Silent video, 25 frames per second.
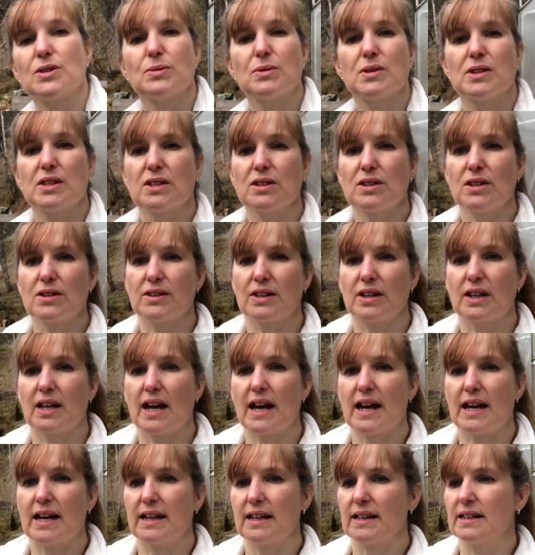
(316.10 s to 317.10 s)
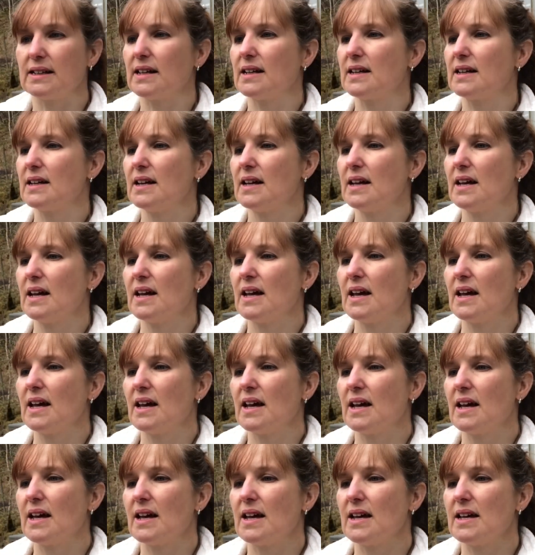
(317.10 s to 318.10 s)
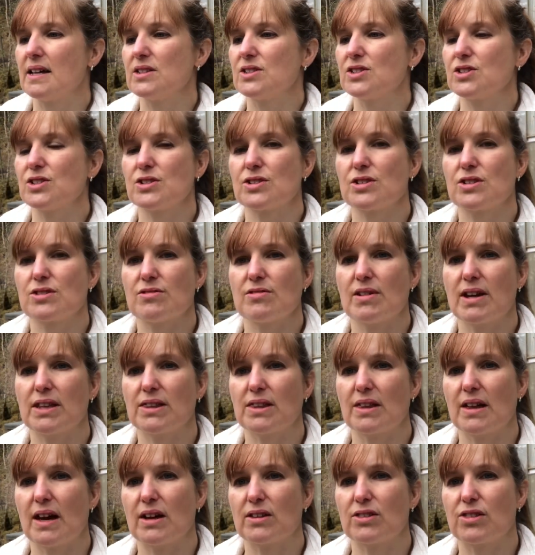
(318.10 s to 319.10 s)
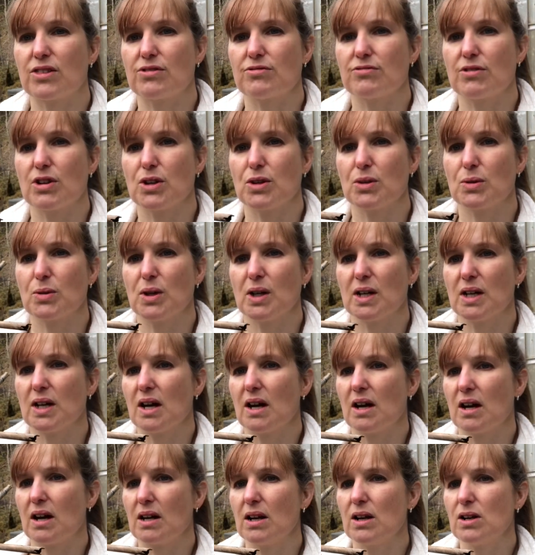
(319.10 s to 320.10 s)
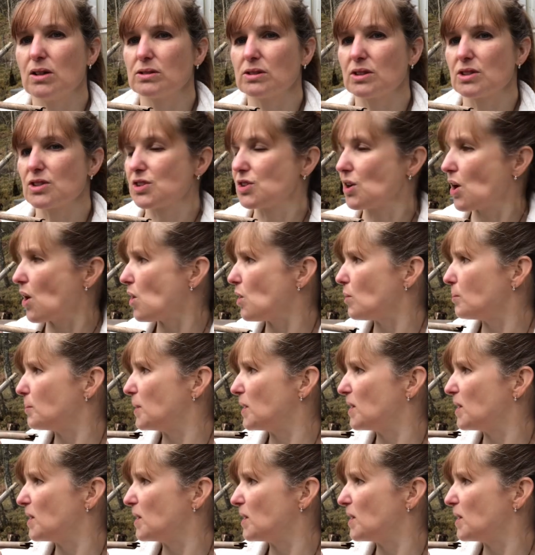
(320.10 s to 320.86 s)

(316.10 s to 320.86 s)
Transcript: with another cane is just thread that through along the top.